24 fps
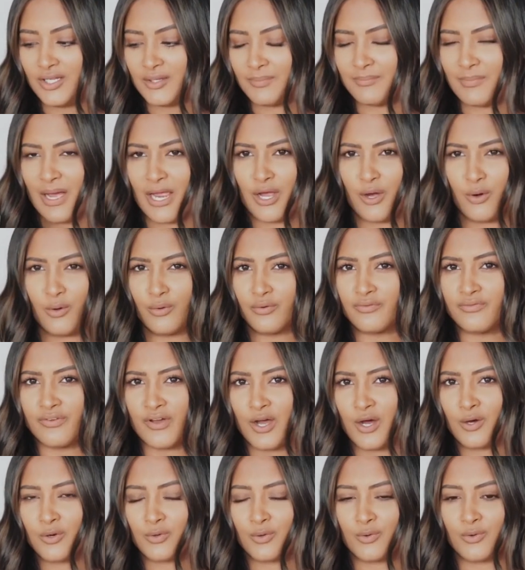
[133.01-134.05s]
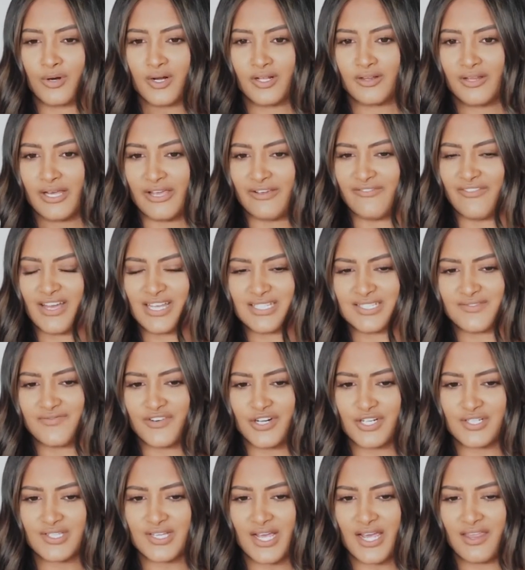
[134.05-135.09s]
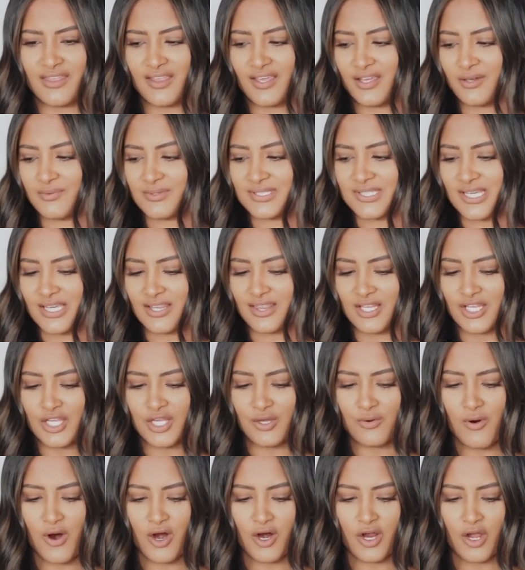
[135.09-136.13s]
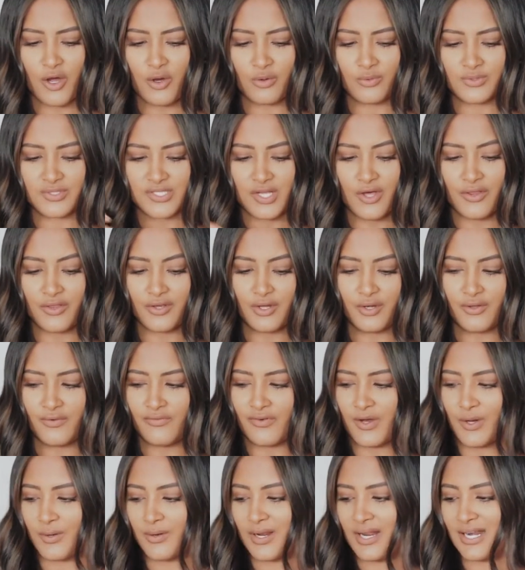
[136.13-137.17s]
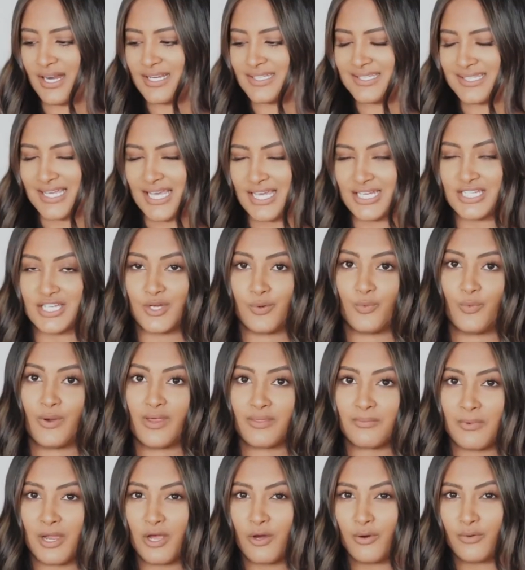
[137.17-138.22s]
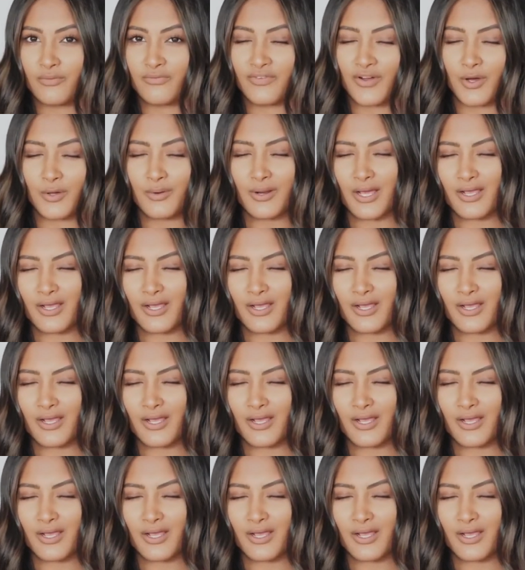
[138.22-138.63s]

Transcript: my old phone or like vice versa. I think it was like the QR code was on the new phone and I scanned it with my old phone.